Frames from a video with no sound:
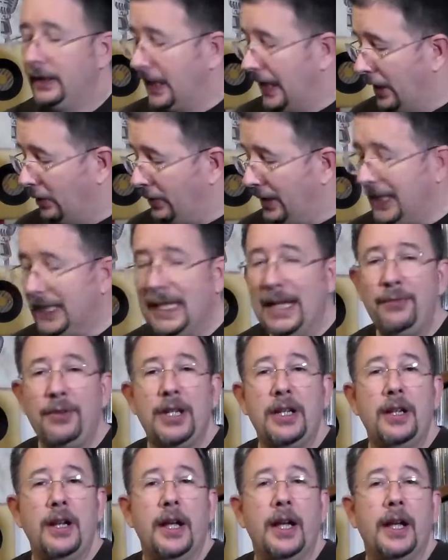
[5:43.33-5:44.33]
Now,
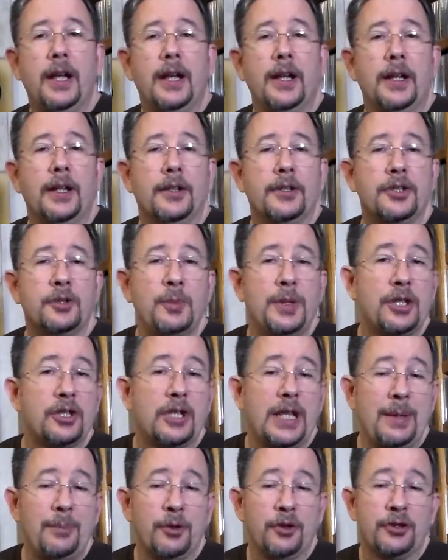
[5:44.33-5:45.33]
11
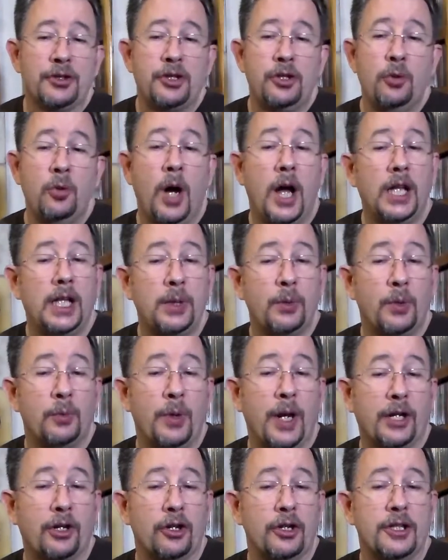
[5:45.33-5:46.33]
switched labels to Hollywood
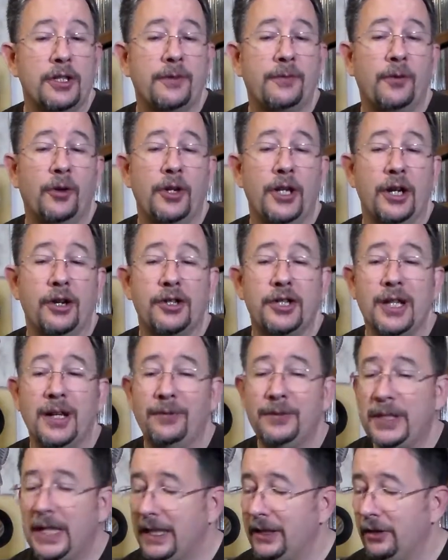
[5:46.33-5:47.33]
Records for their
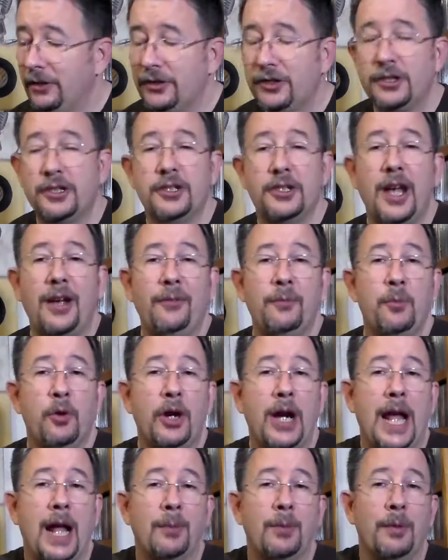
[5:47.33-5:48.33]
self-titled
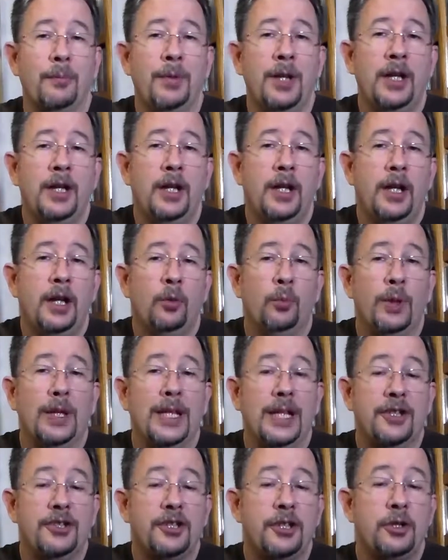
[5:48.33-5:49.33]
sophomore album,
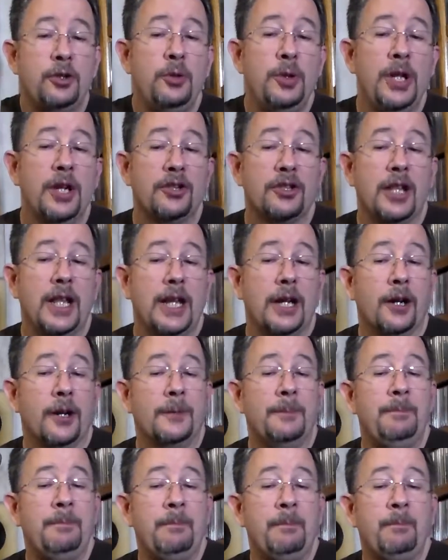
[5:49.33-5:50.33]
released 2 years
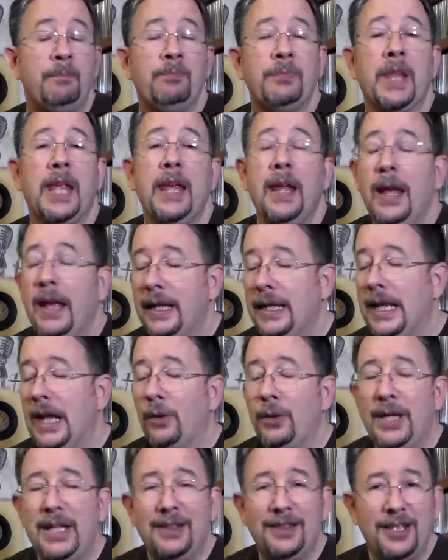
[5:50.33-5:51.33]
later.
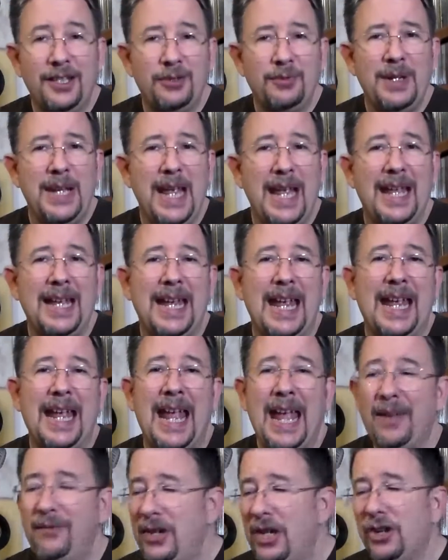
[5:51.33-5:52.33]
Now, this one had a
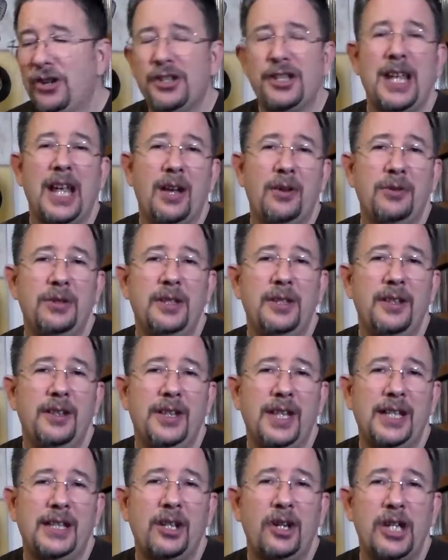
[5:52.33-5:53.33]
heavier sound
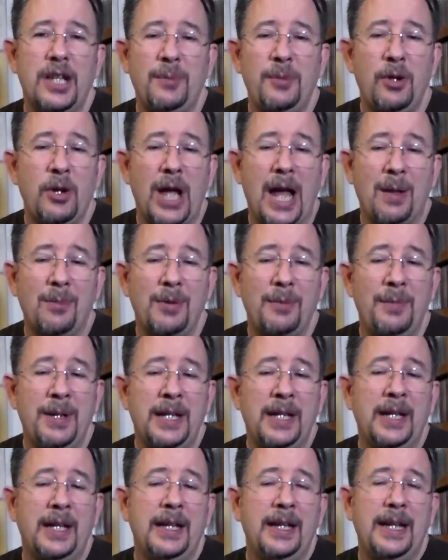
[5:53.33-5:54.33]
than their debut album,
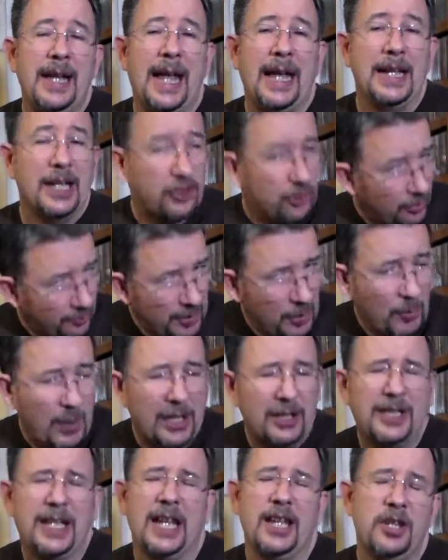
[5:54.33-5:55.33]
and it took me a
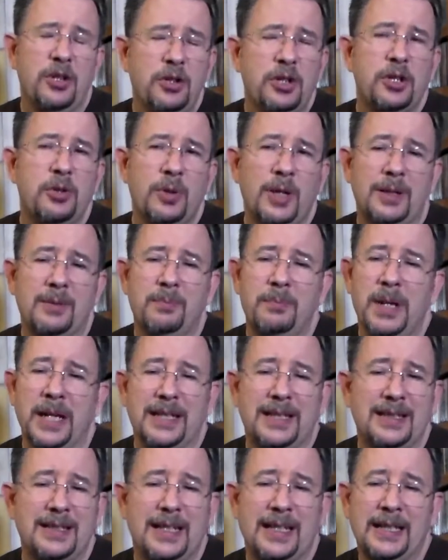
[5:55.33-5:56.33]
while to get used to it,
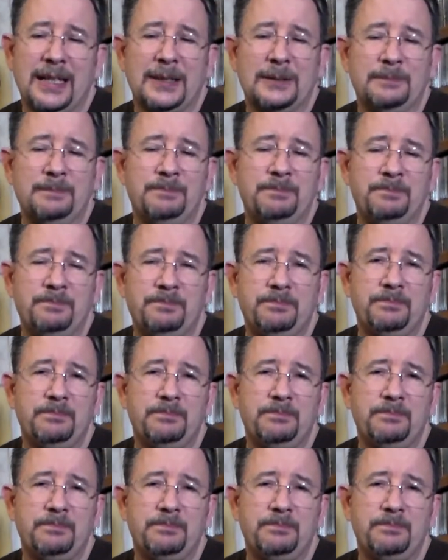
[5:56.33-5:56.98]
but I